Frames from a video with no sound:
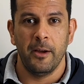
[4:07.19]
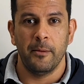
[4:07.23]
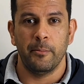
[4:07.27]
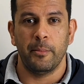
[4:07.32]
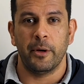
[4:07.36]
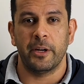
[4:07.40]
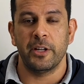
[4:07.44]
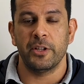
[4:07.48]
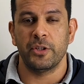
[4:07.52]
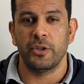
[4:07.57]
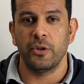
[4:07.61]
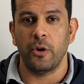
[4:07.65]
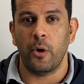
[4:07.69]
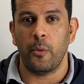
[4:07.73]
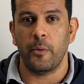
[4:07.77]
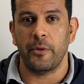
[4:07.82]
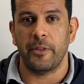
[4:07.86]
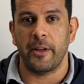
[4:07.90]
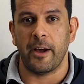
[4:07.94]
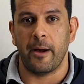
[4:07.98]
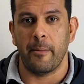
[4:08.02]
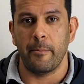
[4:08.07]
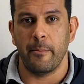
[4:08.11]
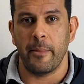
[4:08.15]
But it's not
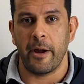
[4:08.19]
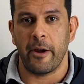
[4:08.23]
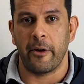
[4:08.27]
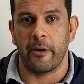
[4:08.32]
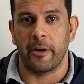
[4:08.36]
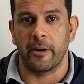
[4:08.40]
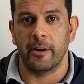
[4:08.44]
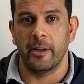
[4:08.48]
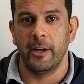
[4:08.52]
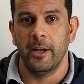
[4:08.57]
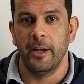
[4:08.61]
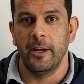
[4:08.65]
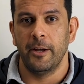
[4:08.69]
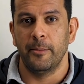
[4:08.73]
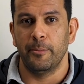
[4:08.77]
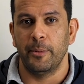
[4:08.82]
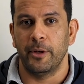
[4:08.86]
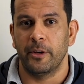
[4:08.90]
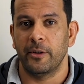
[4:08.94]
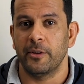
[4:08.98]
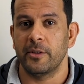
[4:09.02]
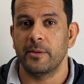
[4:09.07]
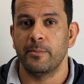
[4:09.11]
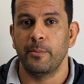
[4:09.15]
without merit,
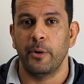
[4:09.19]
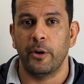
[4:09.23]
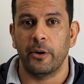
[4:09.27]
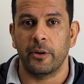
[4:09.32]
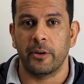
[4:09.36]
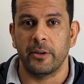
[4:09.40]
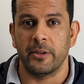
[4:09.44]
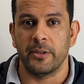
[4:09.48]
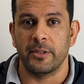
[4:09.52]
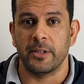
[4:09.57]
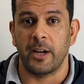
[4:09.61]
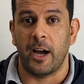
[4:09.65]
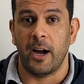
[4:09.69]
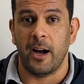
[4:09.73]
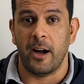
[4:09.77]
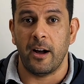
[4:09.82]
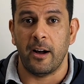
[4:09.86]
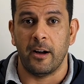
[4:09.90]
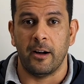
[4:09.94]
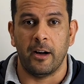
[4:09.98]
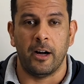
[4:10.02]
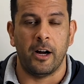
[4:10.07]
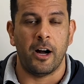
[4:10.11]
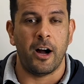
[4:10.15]
because burgers
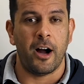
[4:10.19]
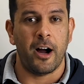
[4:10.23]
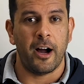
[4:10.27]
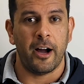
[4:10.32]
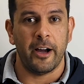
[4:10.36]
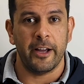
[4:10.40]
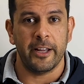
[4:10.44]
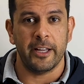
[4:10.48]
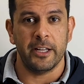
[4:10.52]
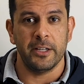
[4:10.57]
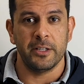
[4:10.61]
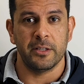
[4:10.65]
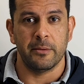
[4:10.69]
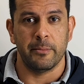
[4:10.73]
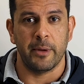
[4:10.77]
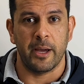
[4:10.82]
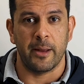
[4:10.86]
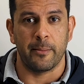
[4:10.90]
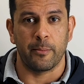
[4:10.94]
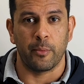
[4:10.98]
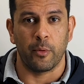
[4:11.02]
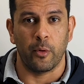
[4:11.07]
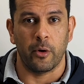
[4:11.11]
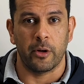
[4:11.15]
are a high in
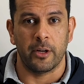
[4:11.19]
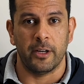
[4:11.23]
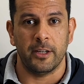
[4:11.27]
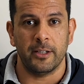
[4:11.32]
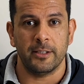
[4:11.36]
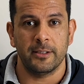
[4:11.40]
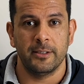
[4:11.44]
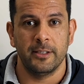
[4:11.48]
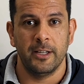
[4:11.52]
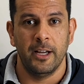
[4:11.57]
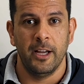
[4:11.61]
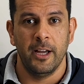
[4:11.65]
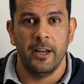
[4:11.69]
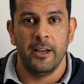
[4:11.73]
demand product.